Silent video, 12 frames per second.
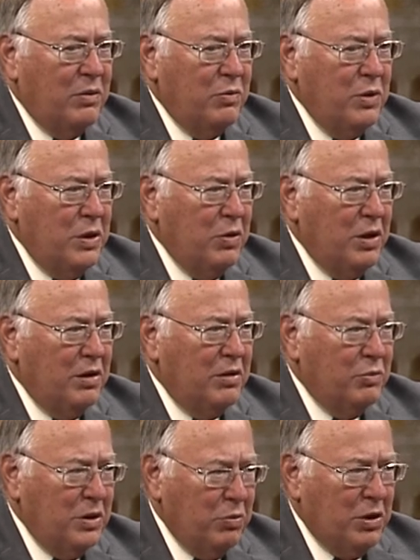we were
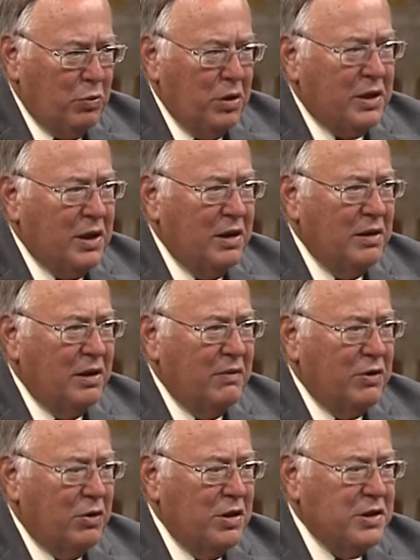we were working,
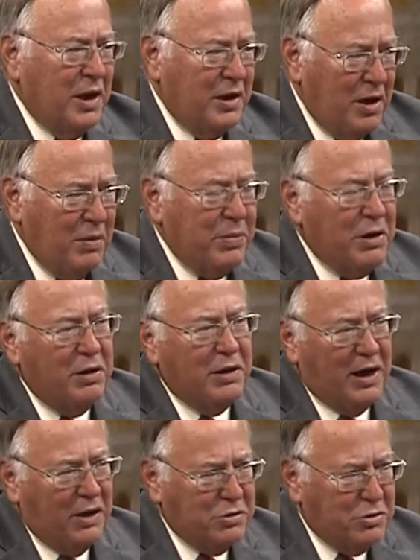of course, on our bill. The
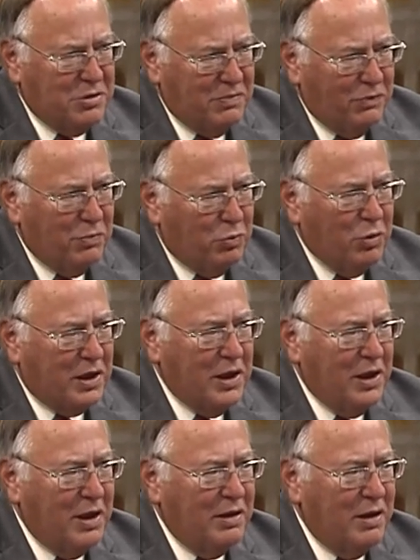House was
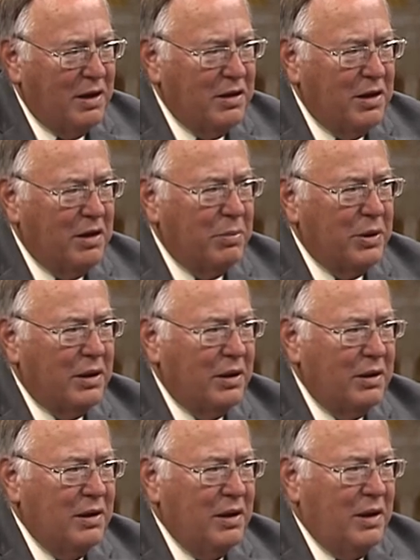working on, on their
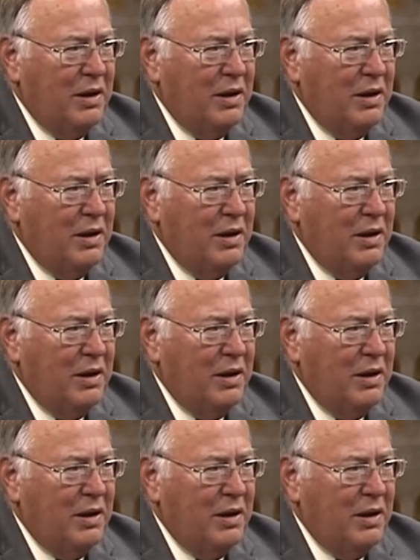bill.